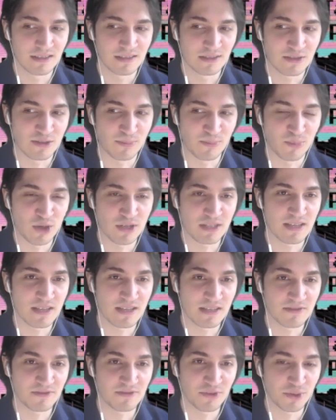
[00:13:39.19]
supports
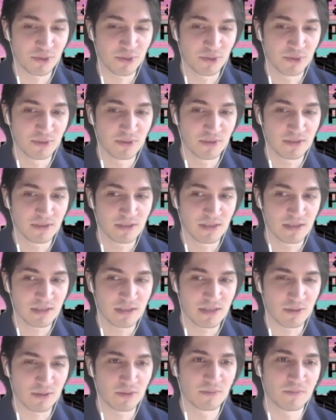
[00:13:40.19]
his view
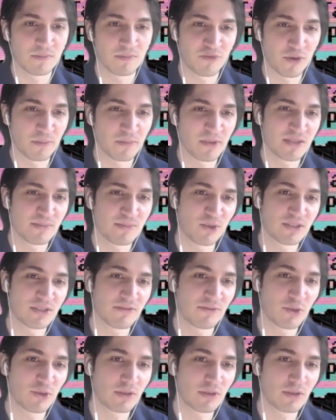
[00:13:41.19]
so from this point of view,